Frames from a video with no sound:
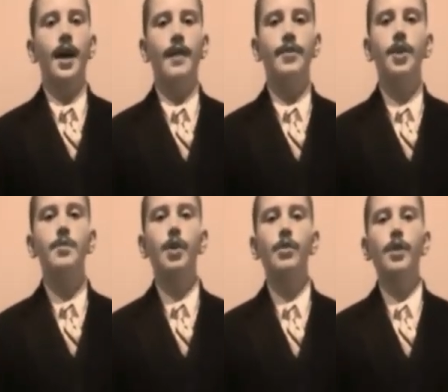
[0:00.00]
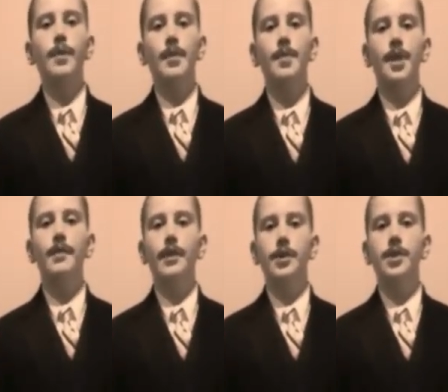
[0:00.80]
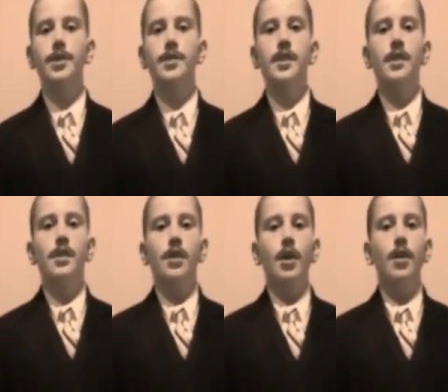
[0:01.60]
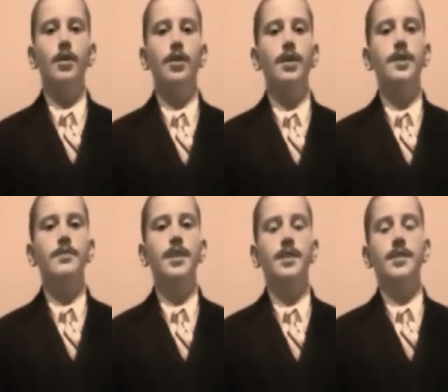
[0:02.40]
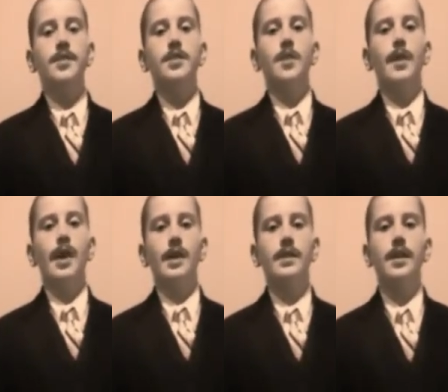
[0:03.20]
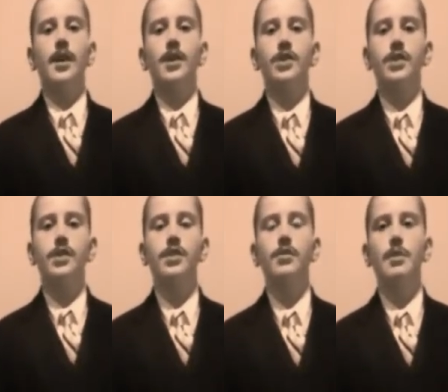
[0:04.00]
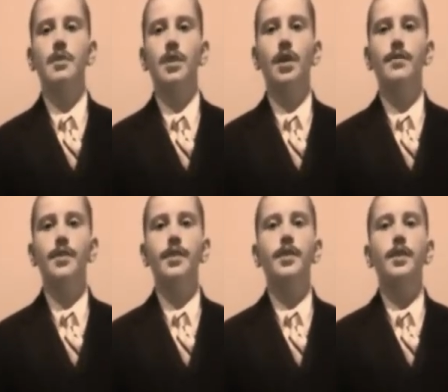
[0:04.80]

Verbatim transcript: After it broke, we made bigger versions. Our, the reason we did is because our parents encouraged us to do what we loved.